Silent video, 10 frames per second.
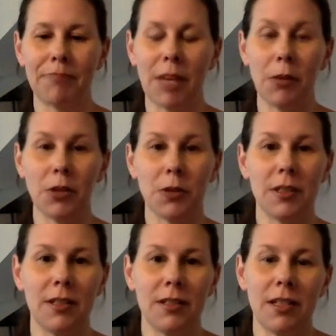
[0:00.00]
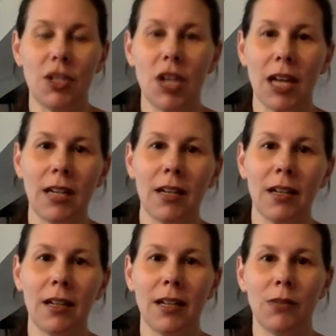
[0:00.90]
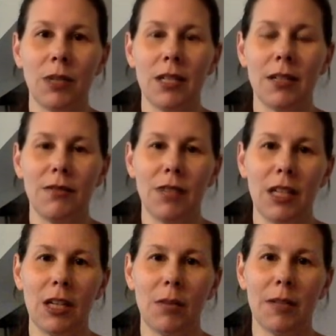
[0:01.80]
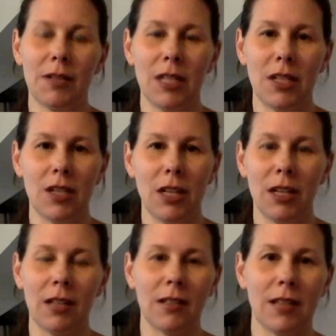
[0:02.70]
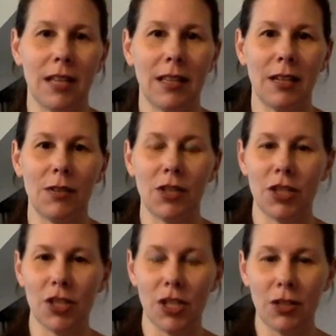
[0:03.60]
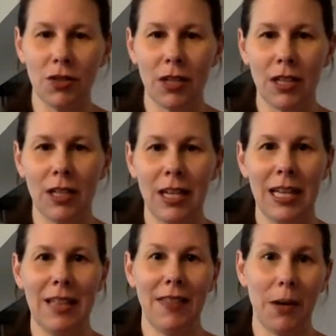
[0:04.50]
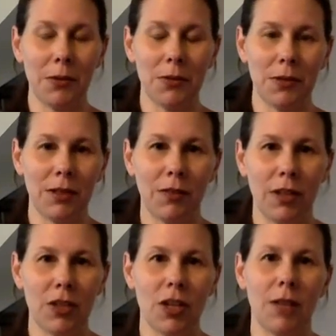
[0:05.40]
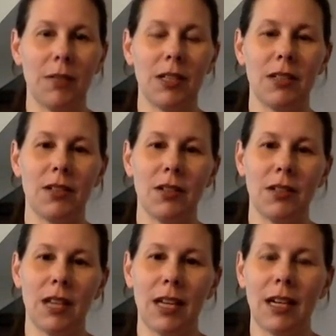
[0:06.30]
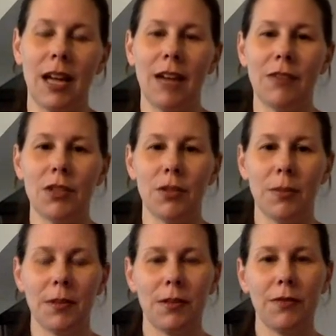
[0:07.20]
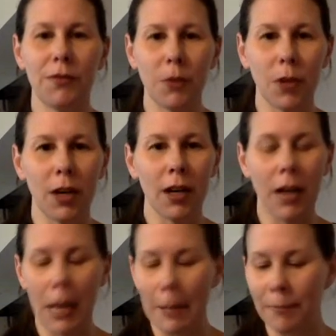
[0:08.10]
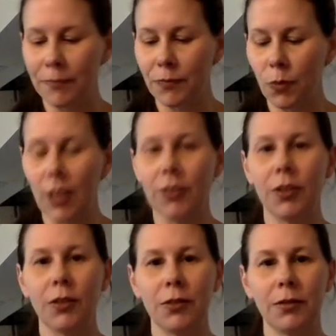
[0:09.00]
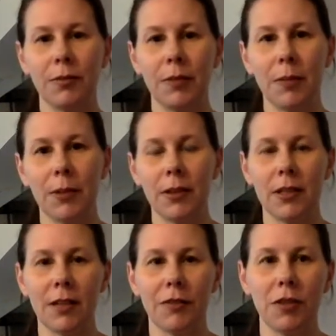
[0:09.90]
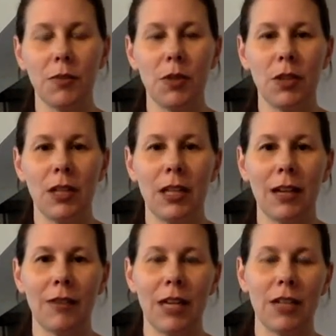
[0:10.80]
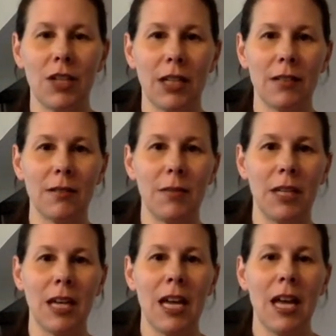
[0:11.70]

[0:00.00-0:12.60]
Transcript: I worked with Disney China, and we did a video about teaching sign language to children. That was a really fun job to consult on. I've interpreted for well-known people in the deaf community. I've had a chance to be